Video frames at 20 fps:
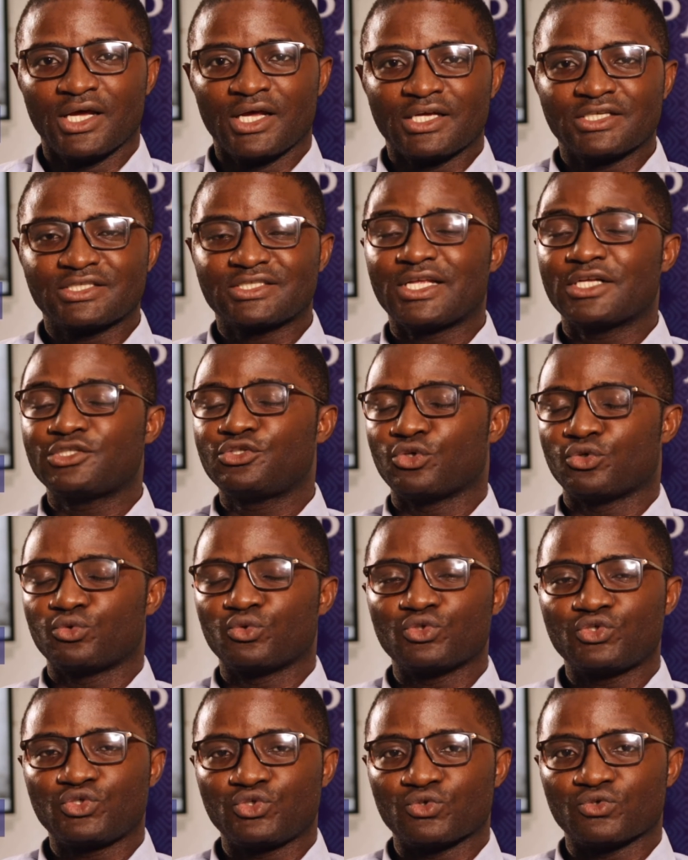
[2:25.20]
start your
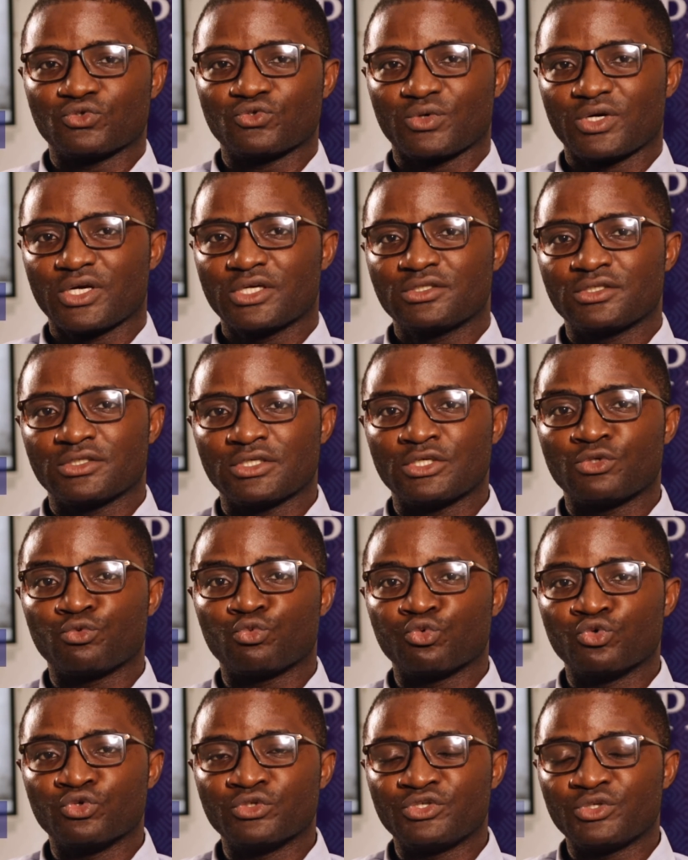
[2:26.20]
roadshows, right?
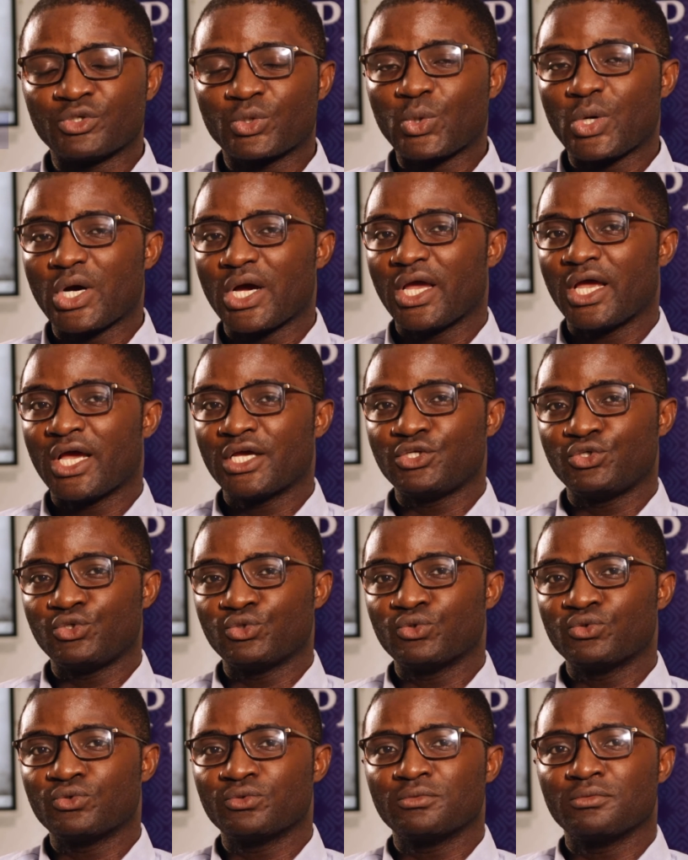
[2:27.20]
It would require
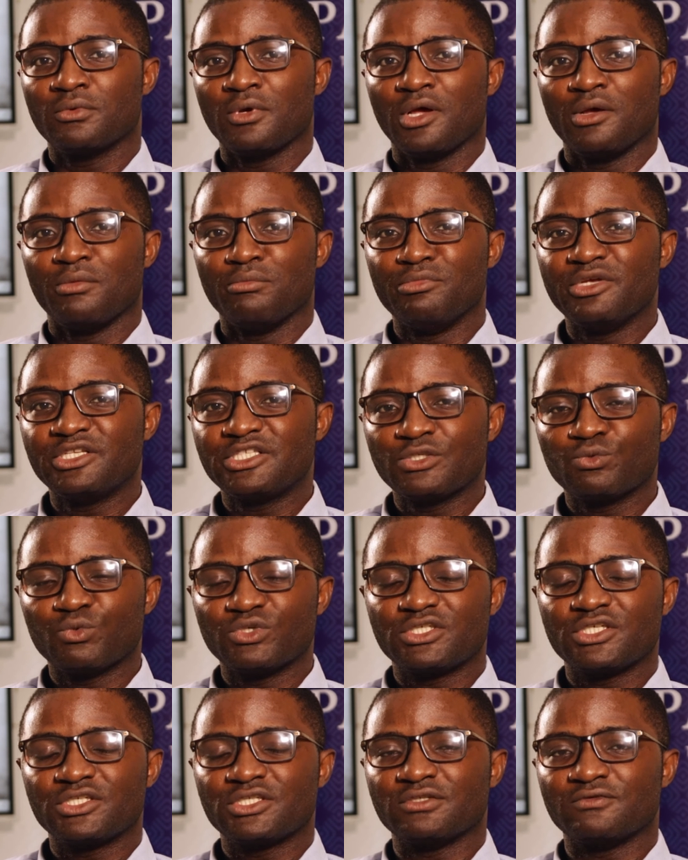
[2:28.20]
you meeting
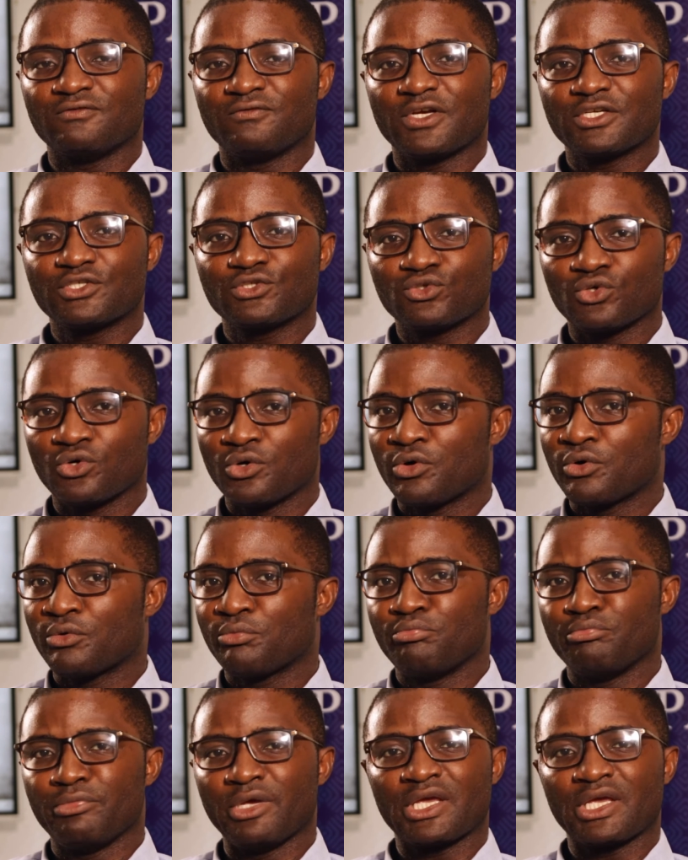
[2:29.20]
with each investor,